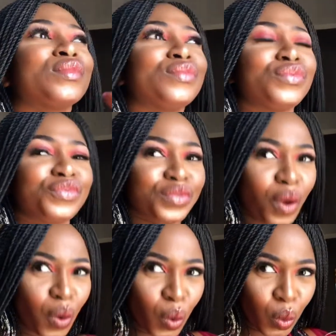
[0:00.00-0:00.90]

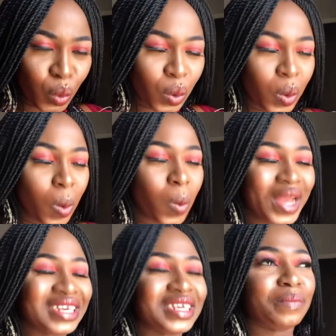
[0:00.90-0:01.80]
So when
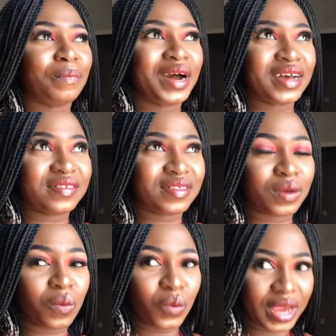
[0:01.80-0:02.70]
she passed
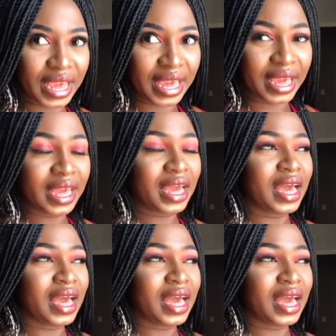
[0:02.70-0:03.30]
away,